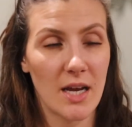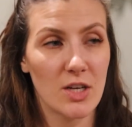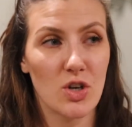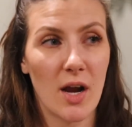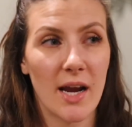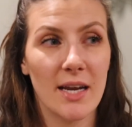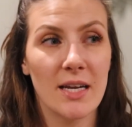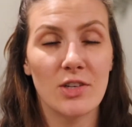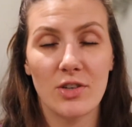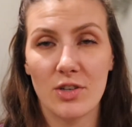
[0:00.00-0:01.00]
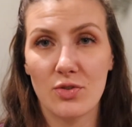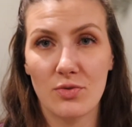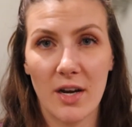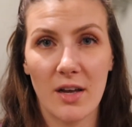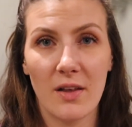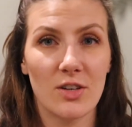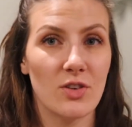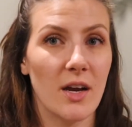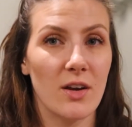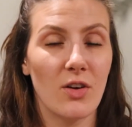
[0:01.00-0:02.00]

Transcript: I tried ginger ale, I tried